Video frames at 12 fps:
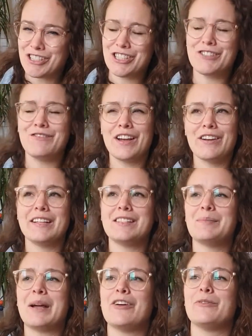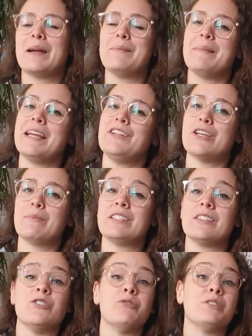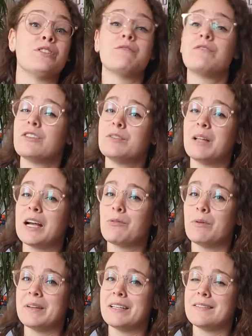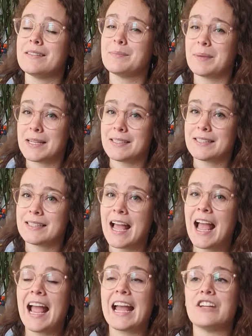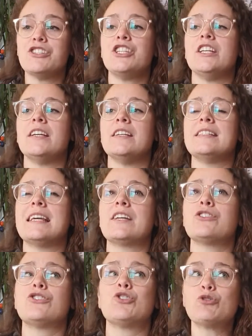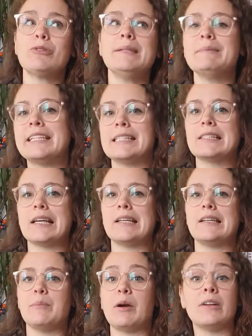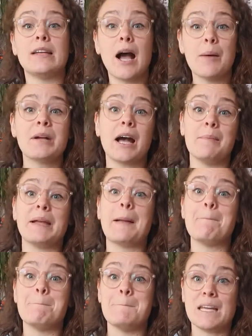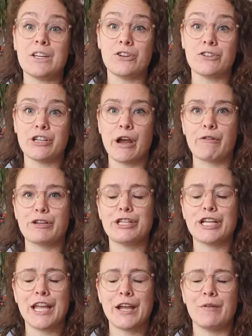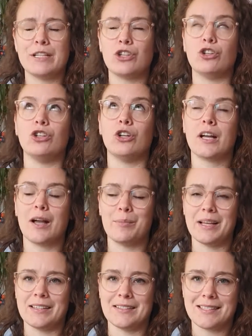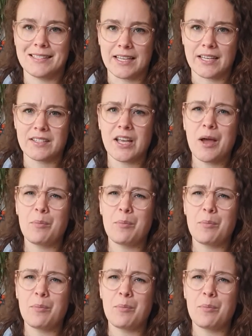She's very inspired by Mae Jemison, who was the first Black woman in space. And she is extremely excited about an upcoming meteor shower. She can't wait to look up and see it.